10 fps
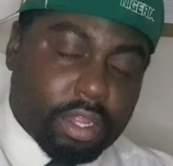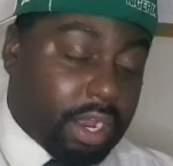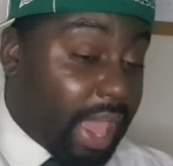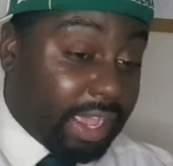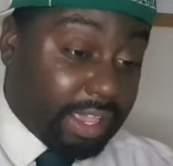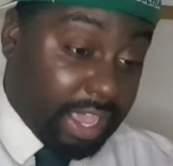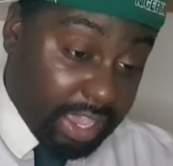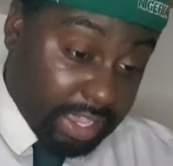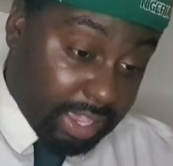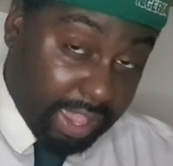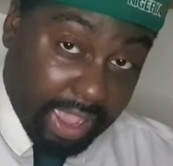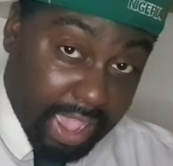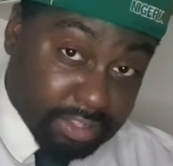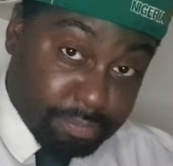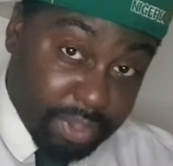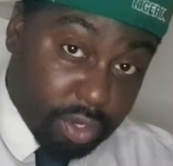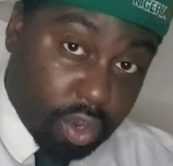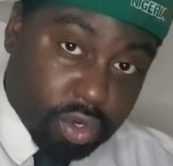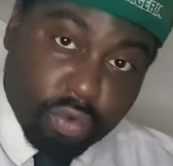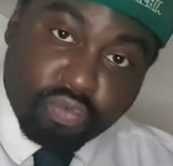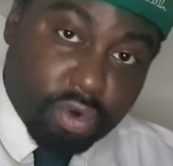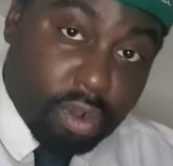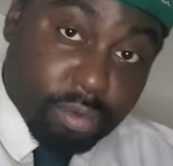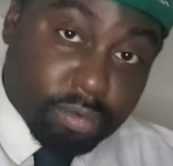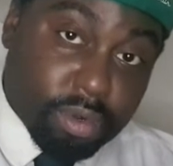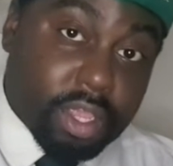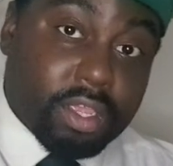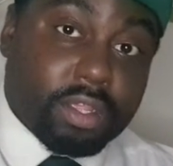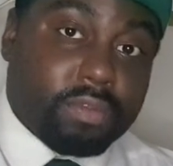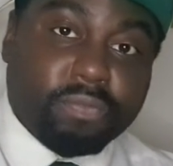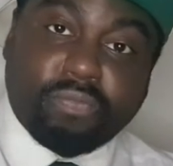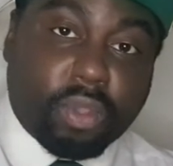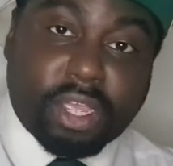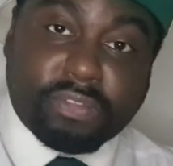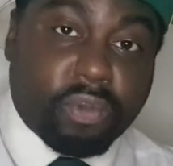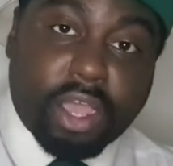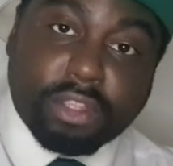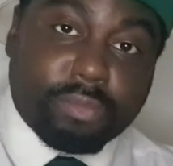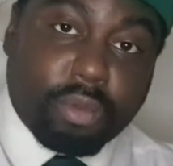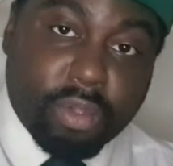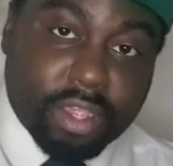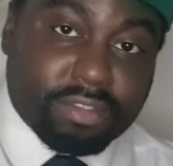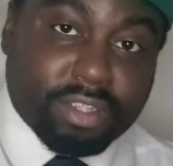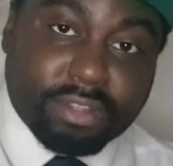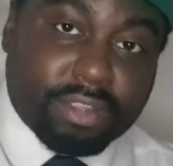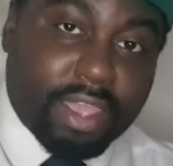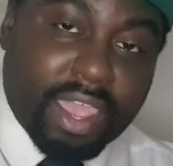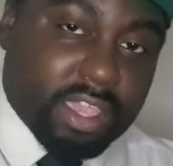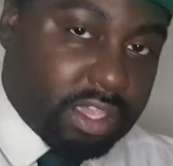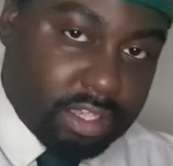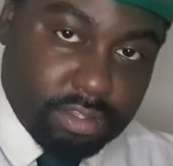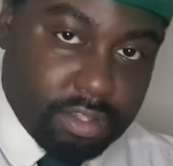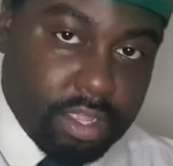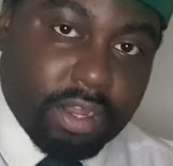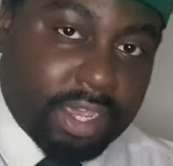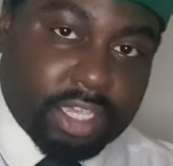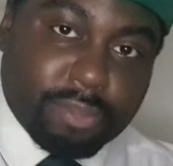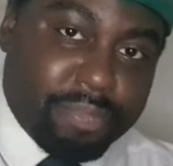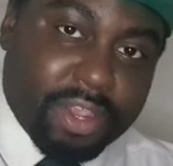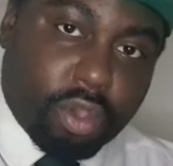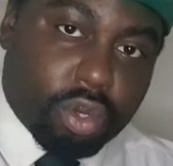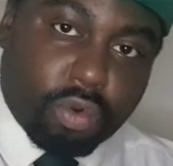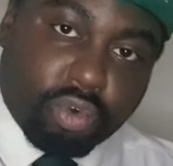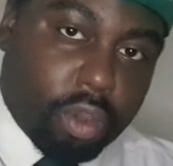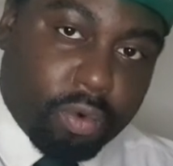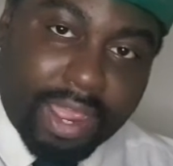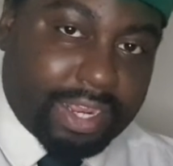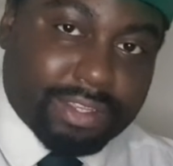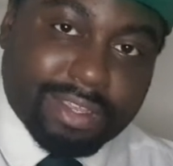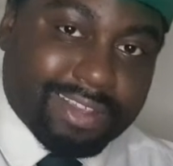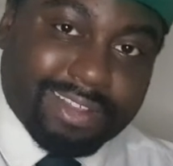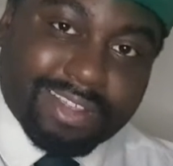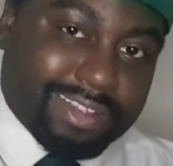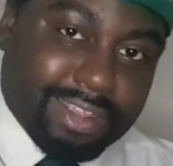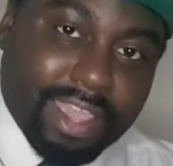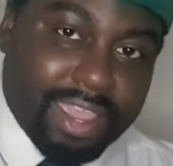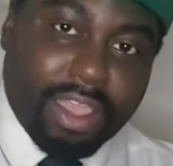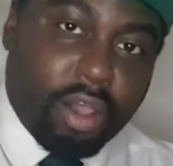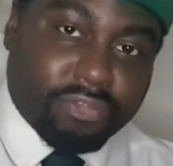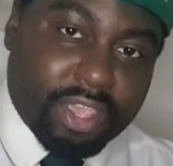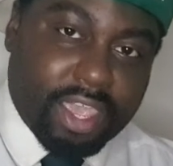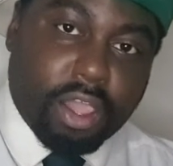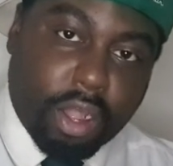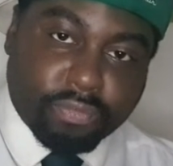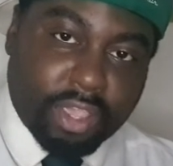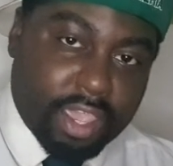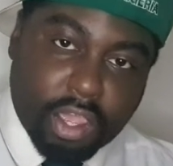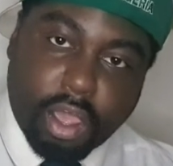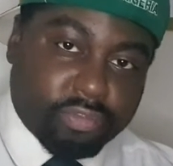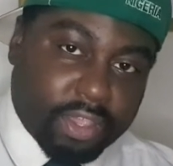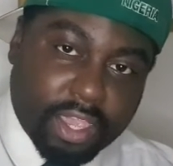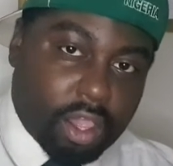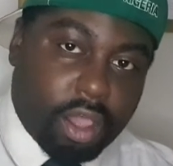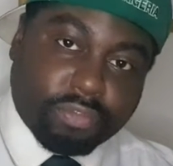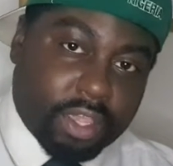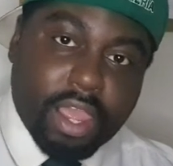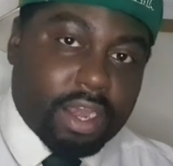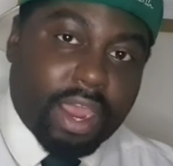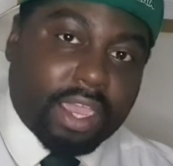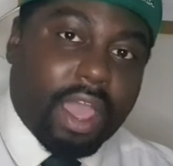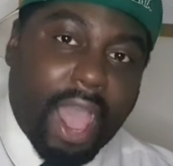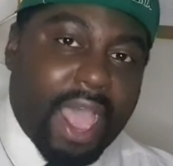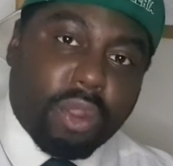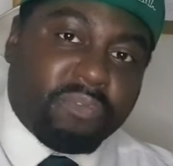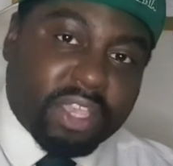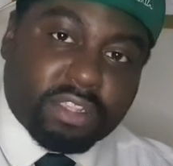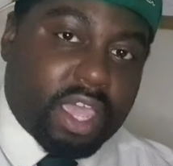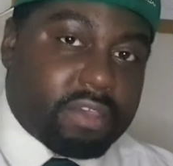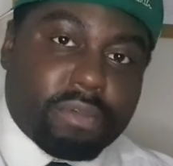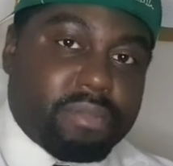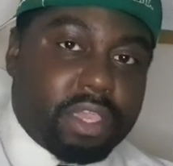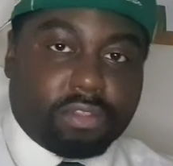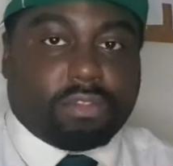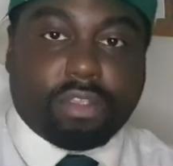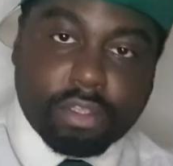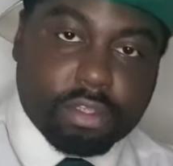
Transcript: like, he has been on a roll, as far as I'm aware, since the 80s. Like, he's been on a roll, like, hit after hit after hit after hit after. Like, I don't think he's ever missed.